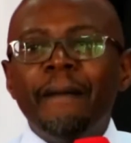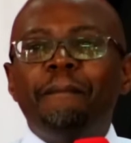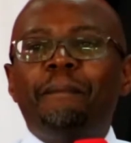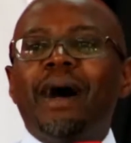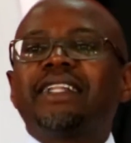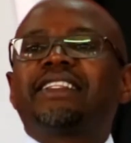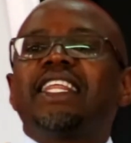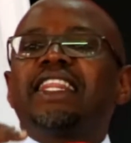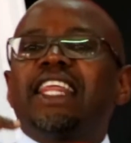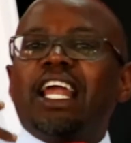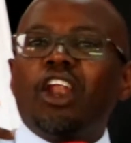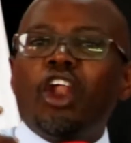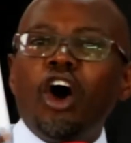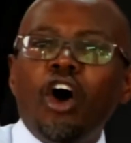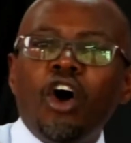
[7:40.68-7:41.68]
But the
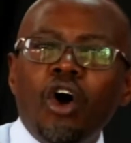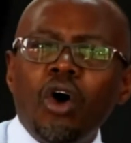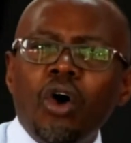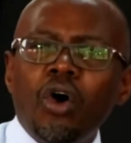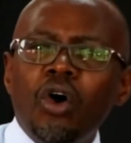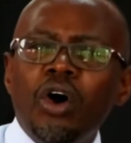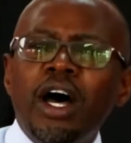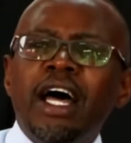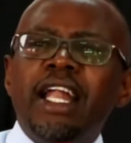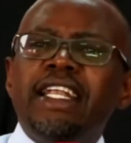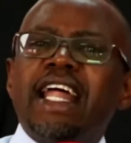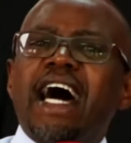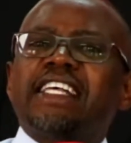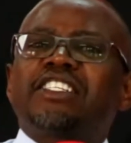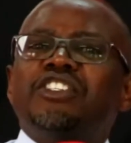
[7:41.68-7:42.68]
law
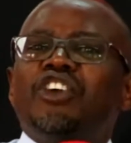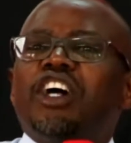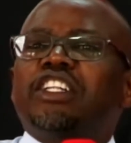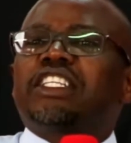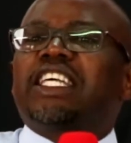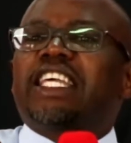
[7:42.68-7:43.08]
does not